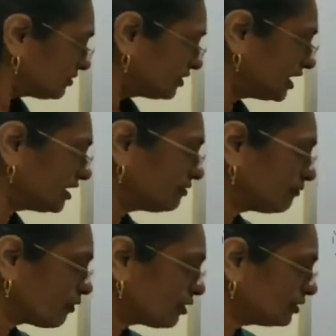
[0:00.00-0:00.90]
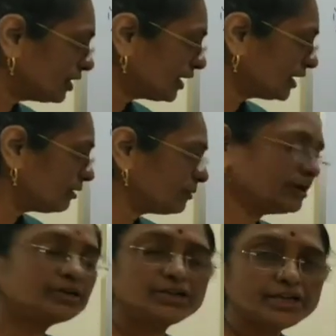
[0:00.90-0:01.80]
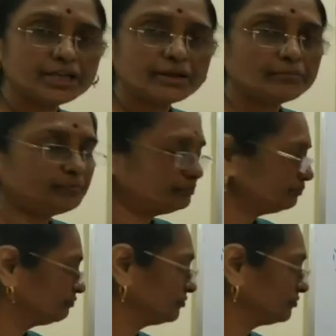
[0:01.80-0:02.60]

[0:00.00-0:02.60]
then for the element dm,